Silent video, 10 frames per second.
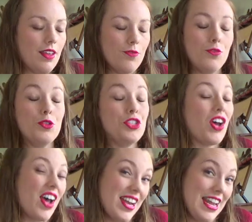for
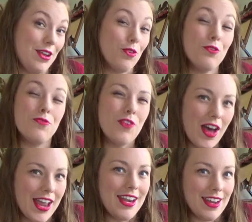tiny or
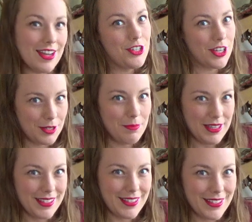fine
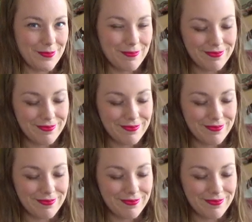adjustments.